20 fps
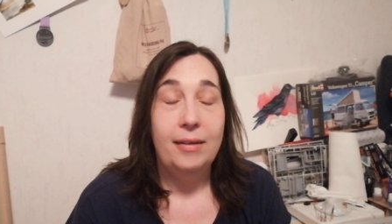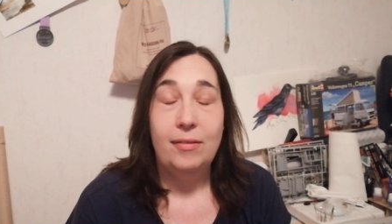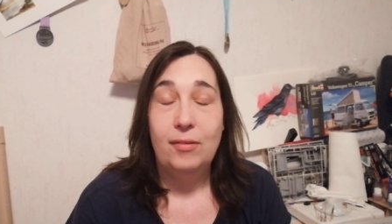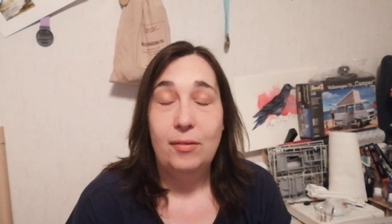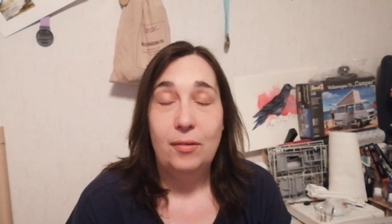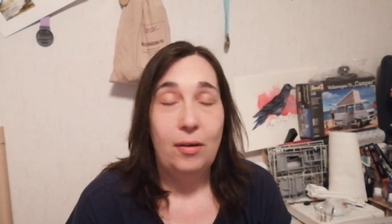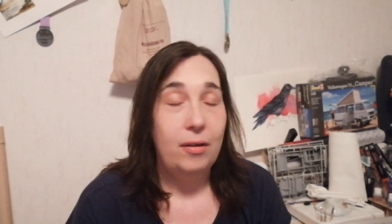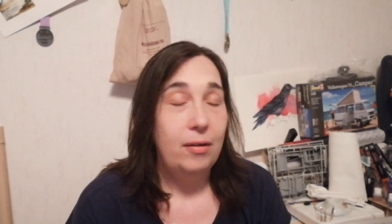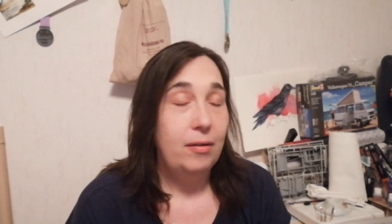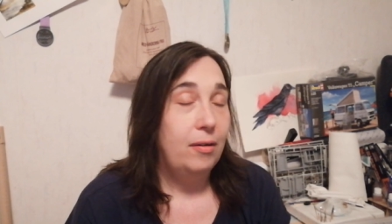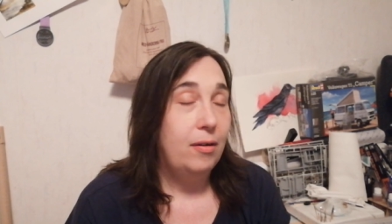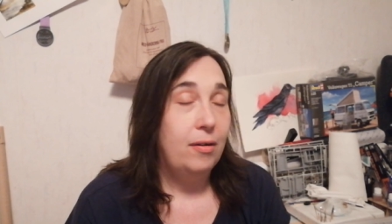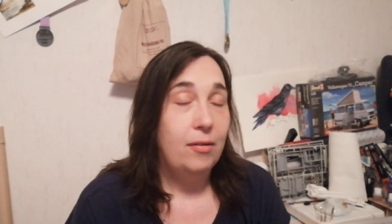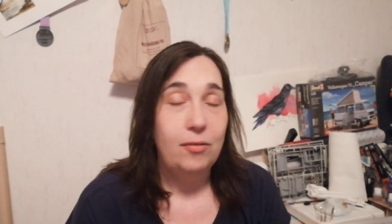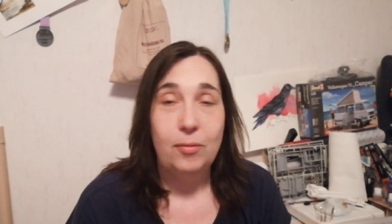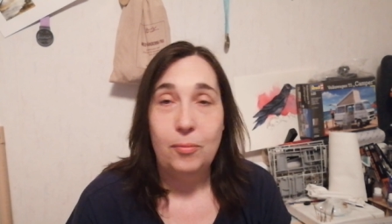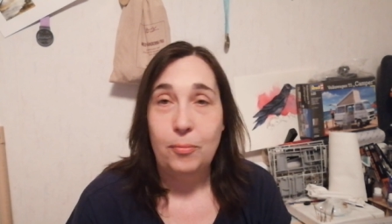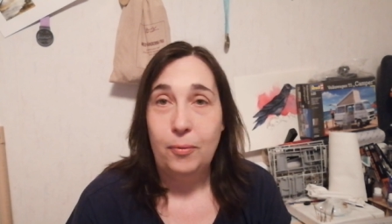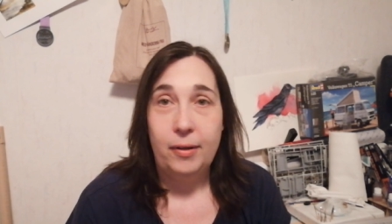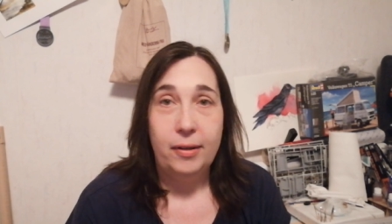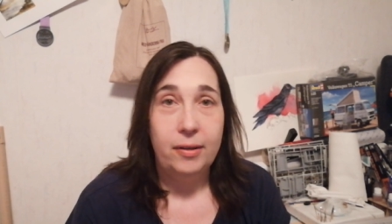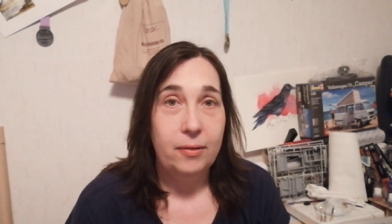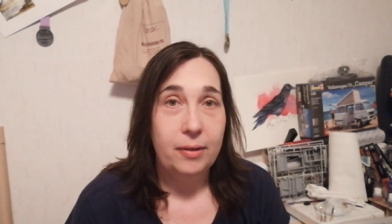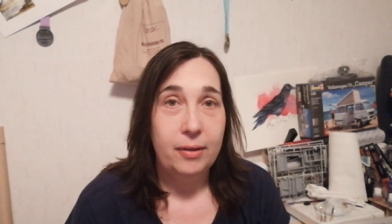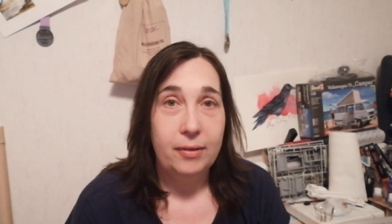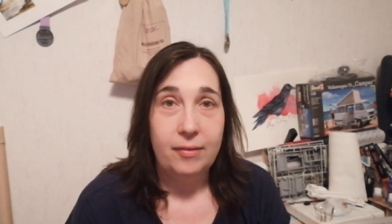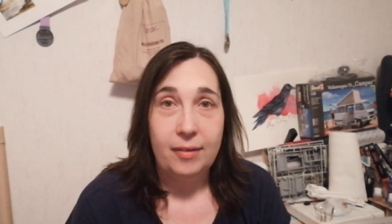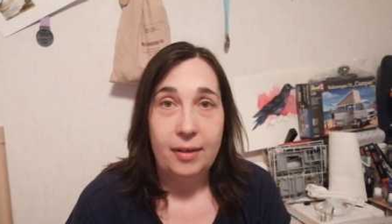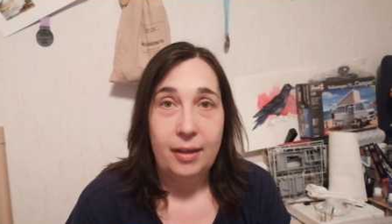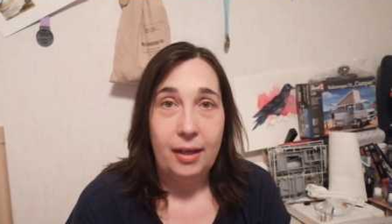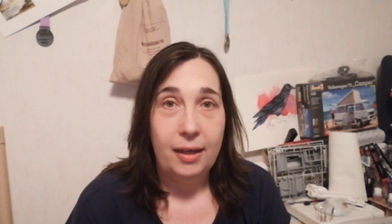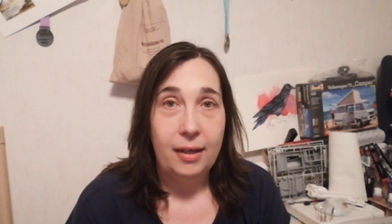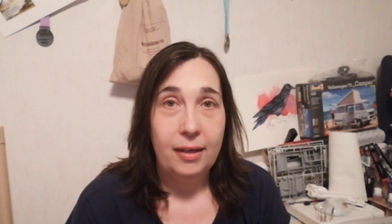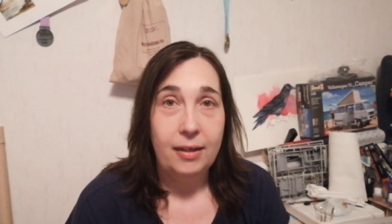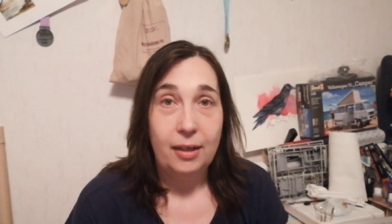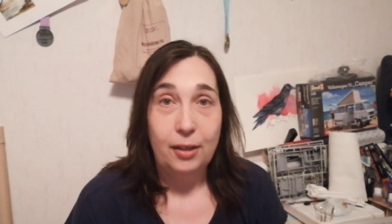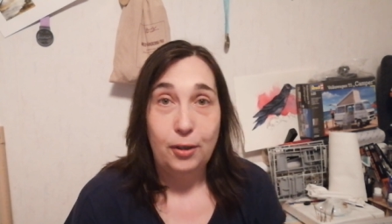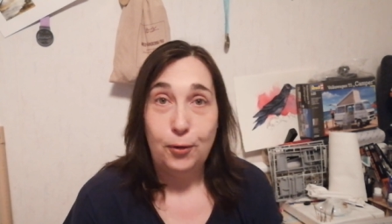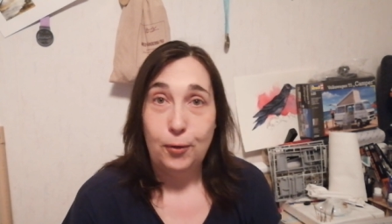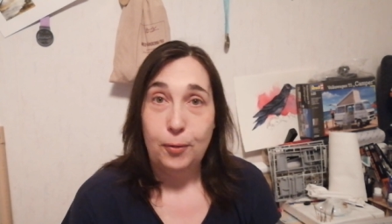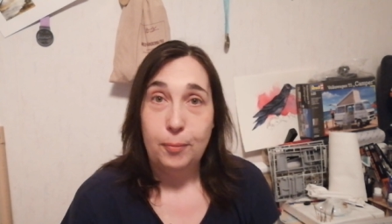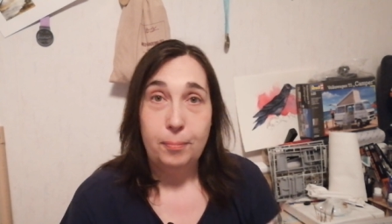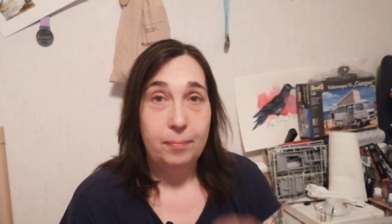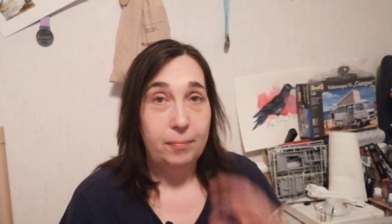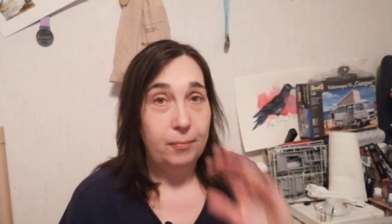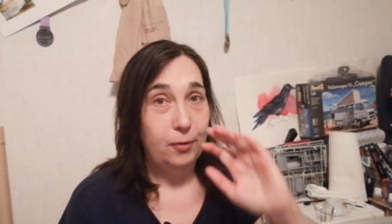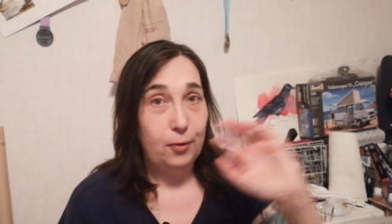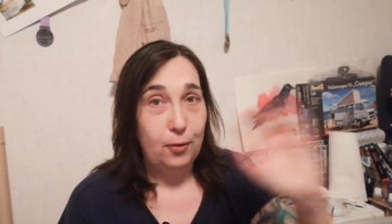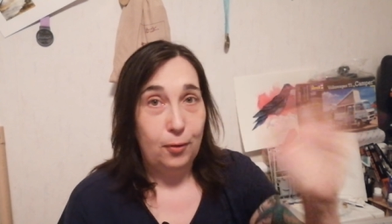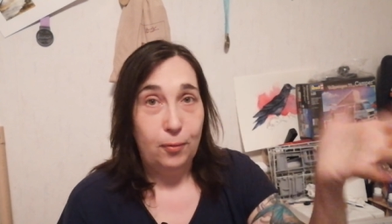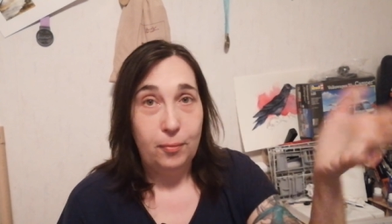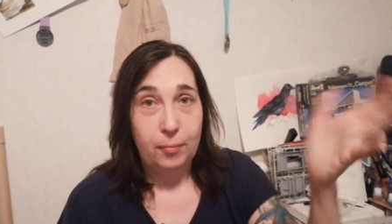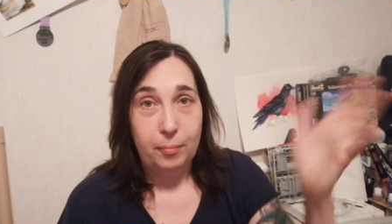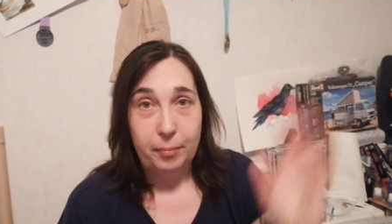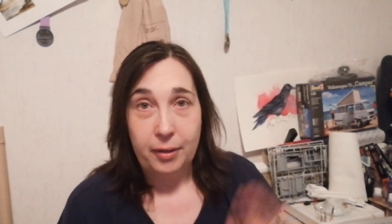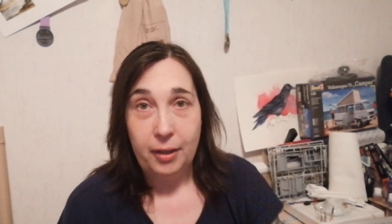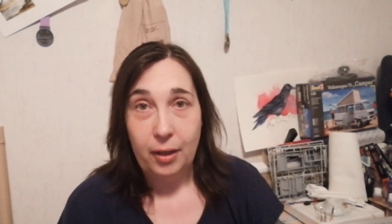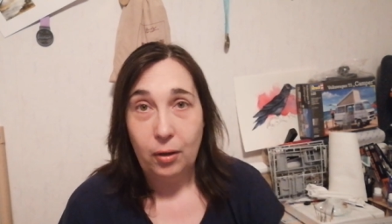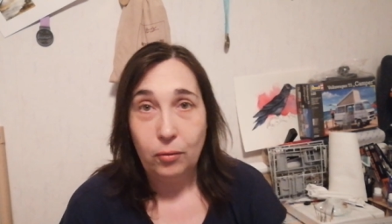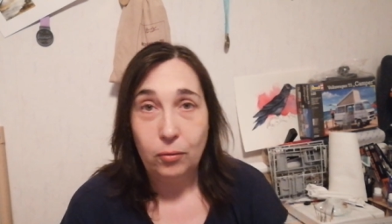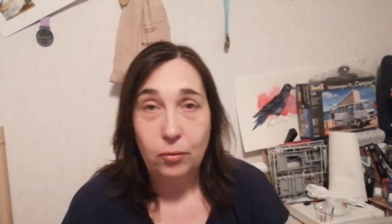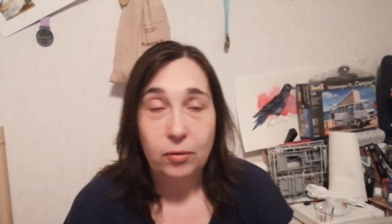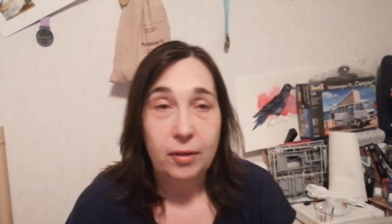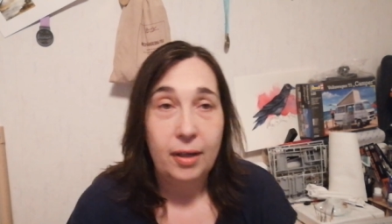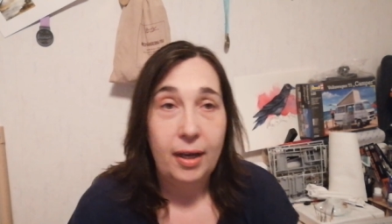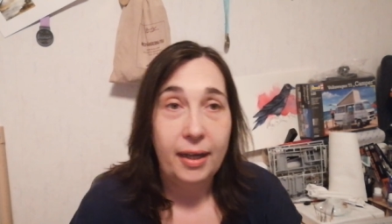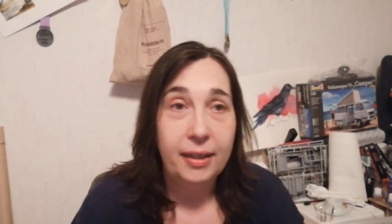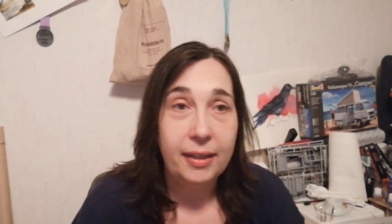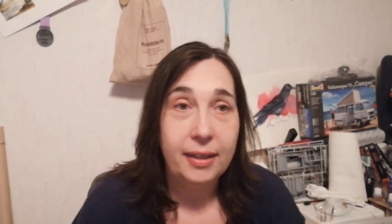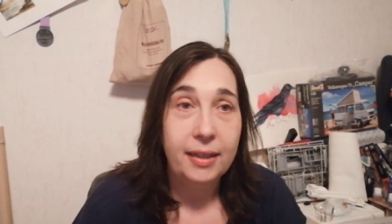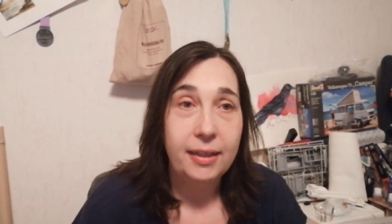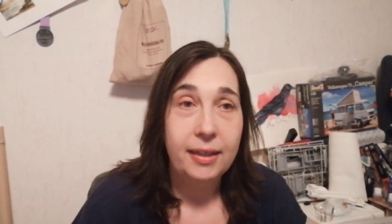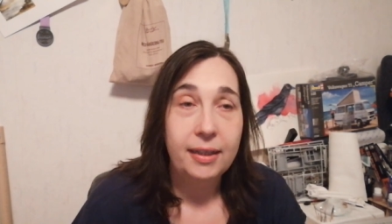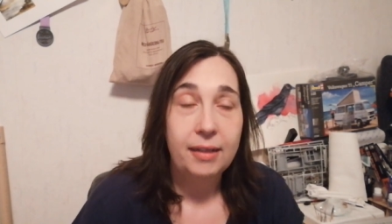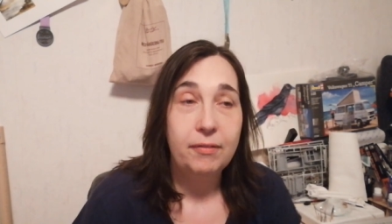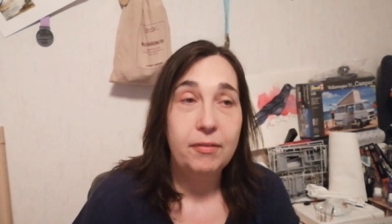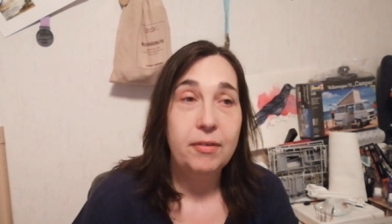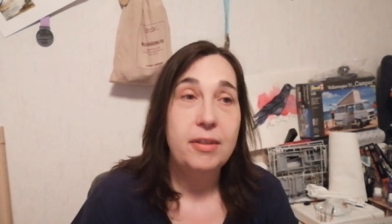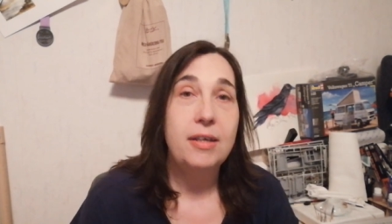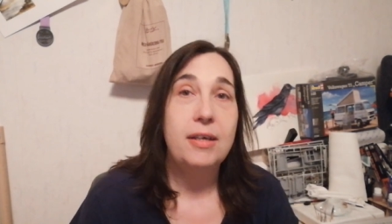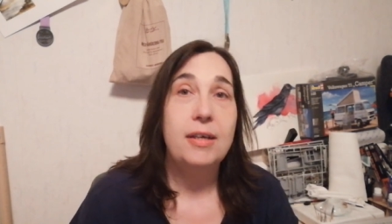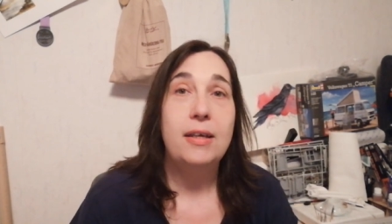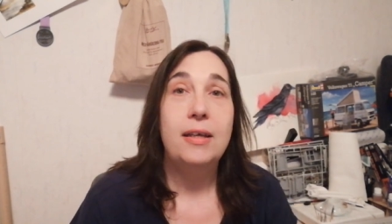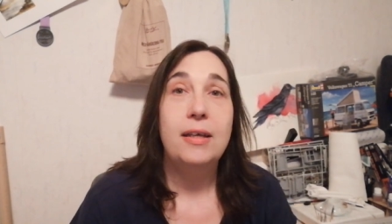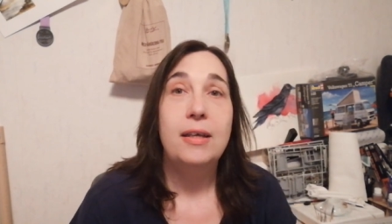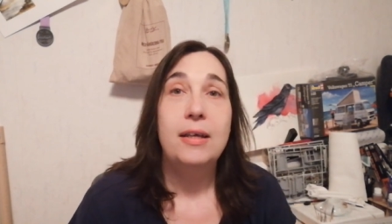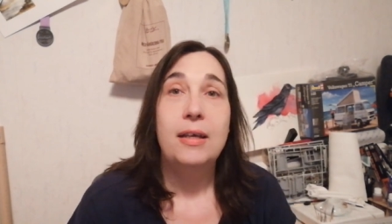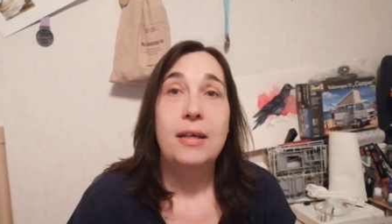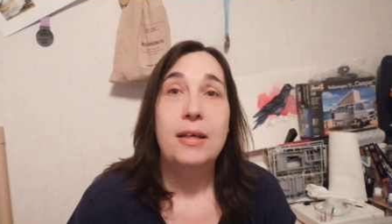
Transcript: it's awesome weather outside. I should, you know, be out hiking and everything.